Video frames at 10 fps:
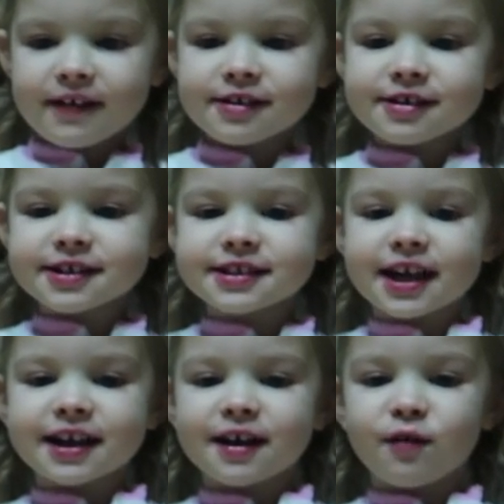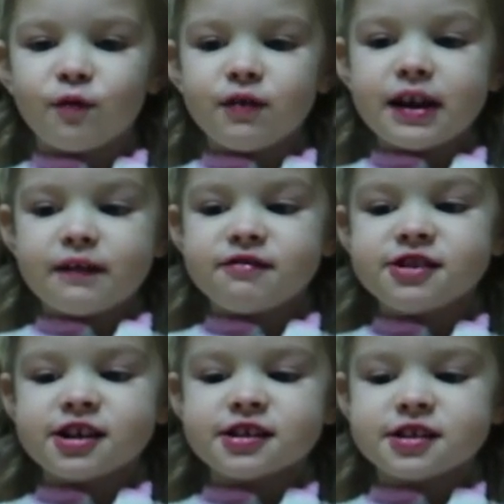It looks like a wreath.
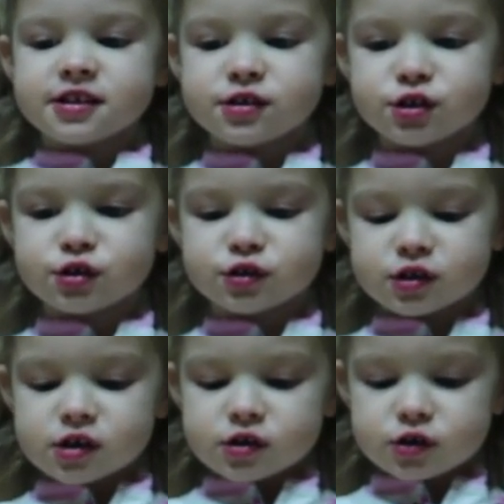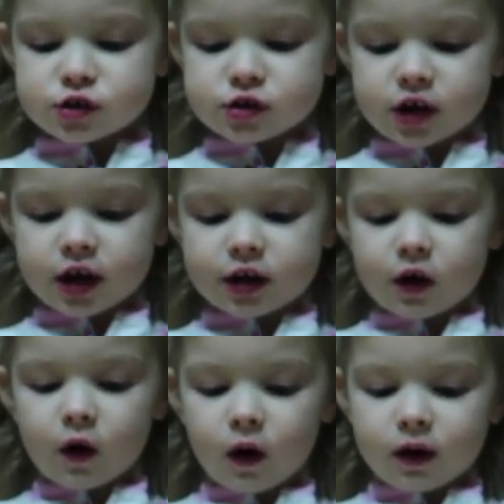Just like
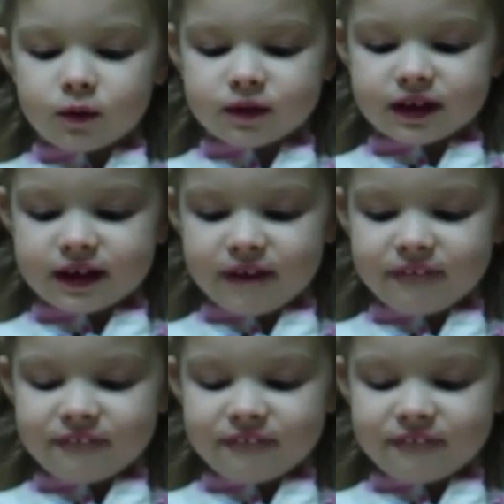our wreath.